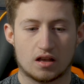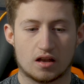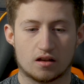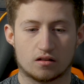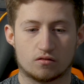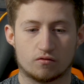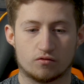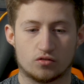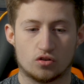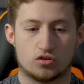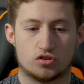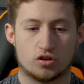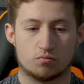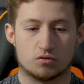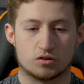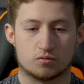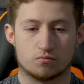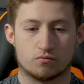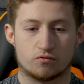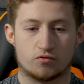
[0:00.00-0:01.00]
Yeah, YouTube
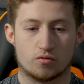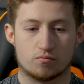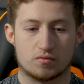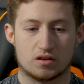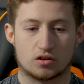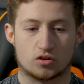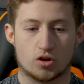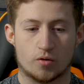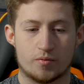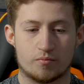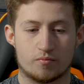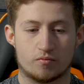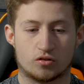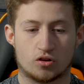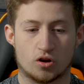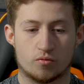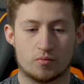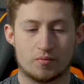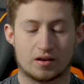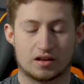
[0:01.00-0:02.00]
was for me a
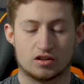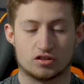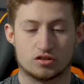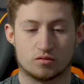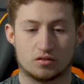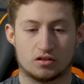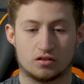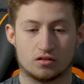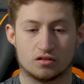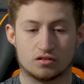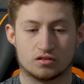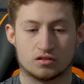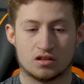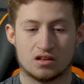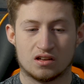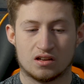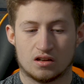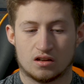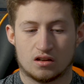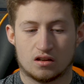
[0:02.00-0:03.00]
coping mechanism because
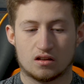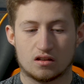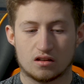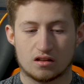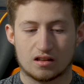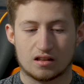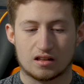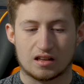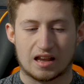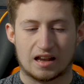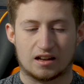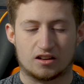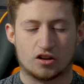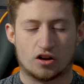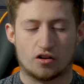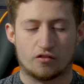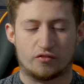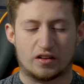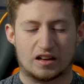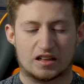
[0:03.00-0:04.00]
it
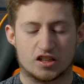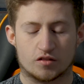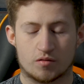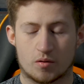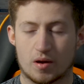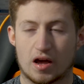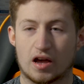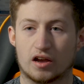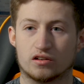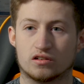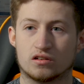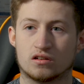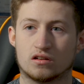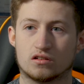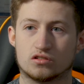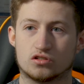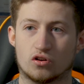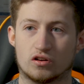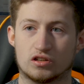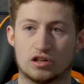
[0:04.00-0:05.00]
got things out of mind.
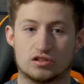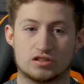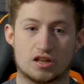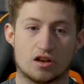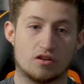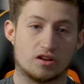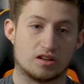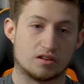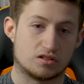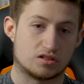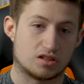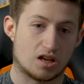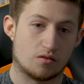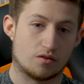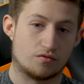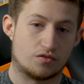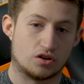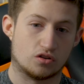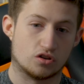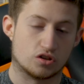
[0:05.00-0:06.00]
So I did scary
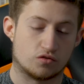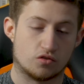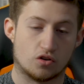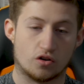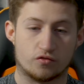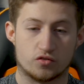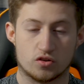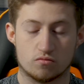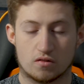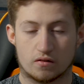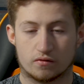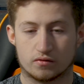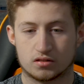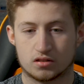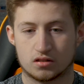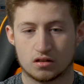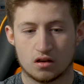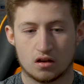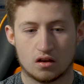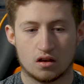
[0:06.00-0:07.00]
videos for a few
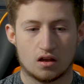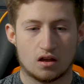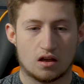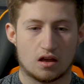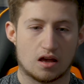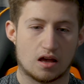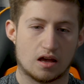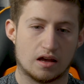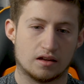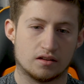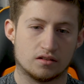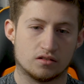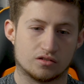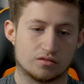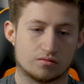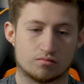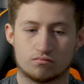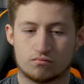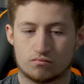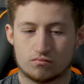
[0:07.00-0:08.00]
months, and
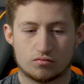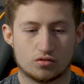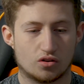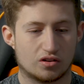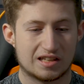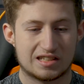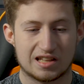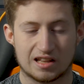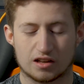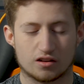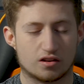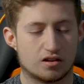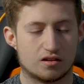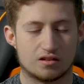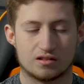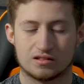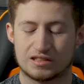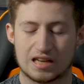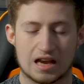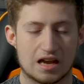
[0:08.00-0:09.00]
getting like
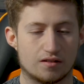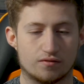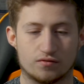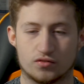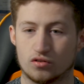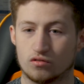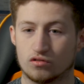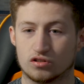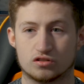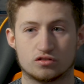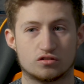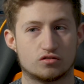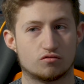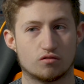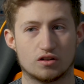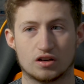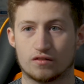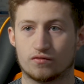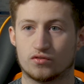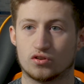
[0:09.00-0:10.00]
10 viewers,
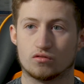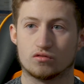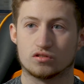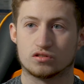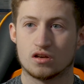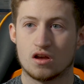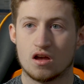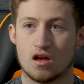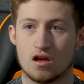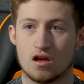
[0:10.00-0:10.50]
20 viewers